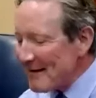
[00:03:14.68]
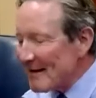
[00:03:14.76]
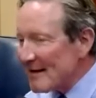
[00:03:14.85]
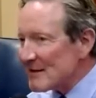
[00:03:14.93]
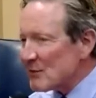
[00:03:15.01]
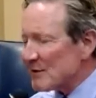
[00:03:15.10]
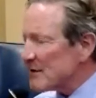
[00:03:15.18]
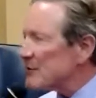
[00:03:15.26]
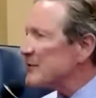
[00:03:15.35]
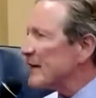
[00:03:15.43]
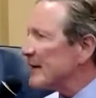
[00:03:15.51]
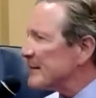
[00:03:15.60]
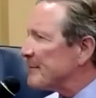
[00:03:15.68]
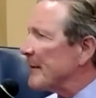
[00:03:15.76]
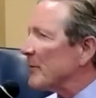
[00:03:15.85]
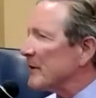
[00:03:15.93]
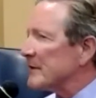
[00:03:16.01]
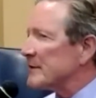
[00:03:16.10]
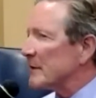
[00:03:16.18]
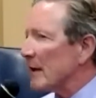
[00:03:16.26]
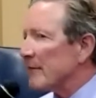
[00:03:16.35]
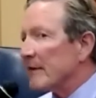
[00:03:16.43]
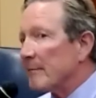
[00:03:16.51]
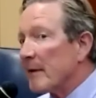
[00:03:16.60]
So it's interesting, these people in these
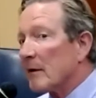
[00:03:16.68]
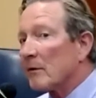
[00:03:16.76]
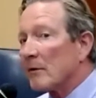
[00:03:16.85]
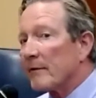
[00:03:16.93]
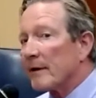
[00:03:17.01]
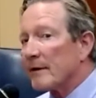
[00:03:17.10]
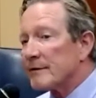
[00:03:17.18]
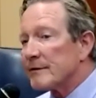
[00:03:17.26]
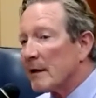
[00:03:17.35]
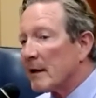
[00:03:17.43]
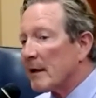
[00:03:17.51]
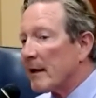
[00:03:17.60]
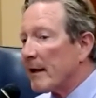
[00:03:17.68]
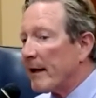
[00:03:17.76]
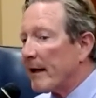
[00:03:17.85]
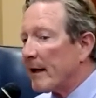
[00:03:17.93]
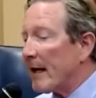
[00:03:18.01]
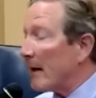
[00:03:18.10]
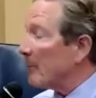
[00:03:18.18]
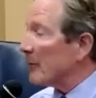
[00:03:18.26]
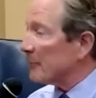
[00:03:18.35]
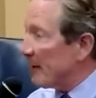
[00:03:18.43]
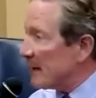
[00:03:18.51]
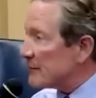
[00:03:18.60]
lovely medical careers help
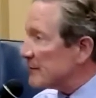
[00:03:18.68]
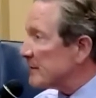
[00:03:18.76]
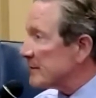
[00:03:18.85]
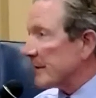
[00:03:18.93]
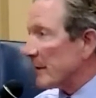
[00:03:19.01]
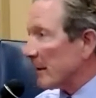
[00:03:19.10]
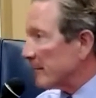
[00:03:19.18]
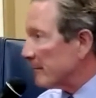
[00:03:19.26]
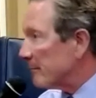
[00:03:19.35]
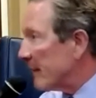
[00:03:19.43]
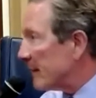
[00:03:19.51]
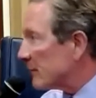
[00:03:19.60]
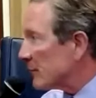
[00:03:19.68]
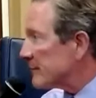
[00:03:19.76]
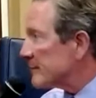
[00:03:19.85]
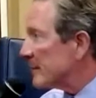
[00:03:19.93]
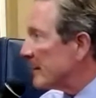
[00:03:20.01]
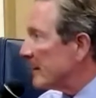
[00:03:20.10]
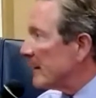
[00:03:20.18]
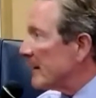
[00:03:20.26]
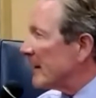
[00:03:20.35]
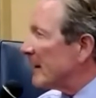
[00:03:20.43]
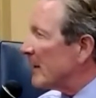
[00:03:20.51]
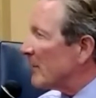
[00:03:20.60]
both patients and our mentors,
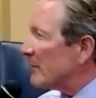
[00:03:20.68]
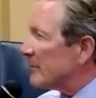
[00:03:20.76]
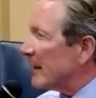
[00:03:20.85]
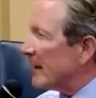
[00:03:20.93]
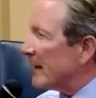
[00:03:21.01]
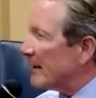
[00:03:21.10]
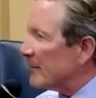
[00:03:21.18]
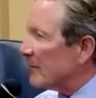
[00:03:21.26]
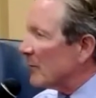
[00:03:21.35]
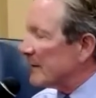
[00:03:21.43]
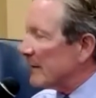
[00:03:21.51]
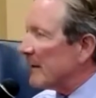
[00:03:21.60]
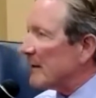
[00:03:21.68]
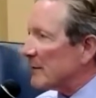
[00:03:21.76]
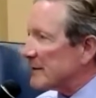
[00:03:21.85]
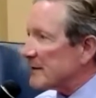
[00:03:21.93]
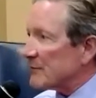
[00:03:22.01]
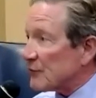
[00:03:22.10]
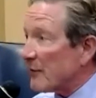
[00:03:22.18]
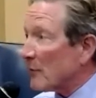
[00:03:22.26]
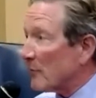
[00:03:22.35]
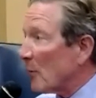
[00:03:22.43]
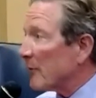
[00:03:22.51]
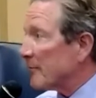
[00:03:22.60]
what they mean to us. I'm sure
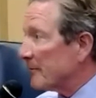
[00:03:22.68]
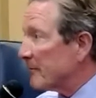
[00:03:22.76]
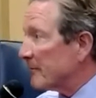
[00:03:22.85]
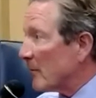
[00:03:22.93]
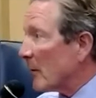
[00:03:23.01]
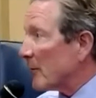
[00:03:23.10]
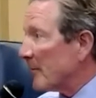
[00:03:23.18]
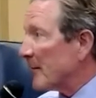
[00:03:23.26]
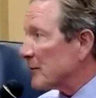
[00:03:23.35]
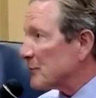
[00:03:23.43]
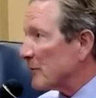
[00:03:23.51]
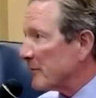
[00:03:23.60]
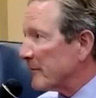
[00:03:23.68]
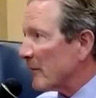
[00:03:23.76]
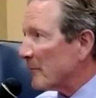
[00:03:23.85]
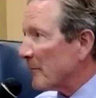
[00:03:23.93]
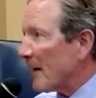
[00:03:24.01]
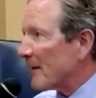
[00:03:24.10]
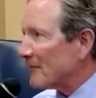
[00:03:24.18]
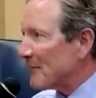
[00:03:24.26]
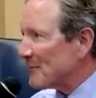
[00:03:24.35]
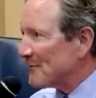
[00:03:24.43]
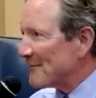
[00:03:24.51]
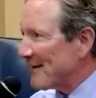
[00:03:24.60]
all your mentors would be very proud of you
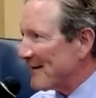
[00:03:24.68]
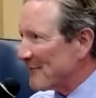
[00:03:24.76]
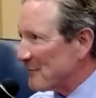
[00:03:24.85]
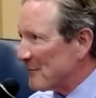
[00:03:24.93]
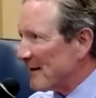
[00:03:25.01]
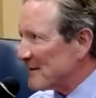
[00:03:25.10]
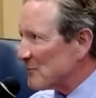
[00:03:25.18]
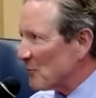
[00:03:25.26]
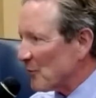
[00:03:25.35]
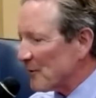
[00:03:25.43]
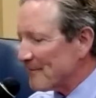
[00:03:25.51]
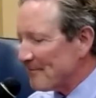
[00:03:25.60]
from today's award.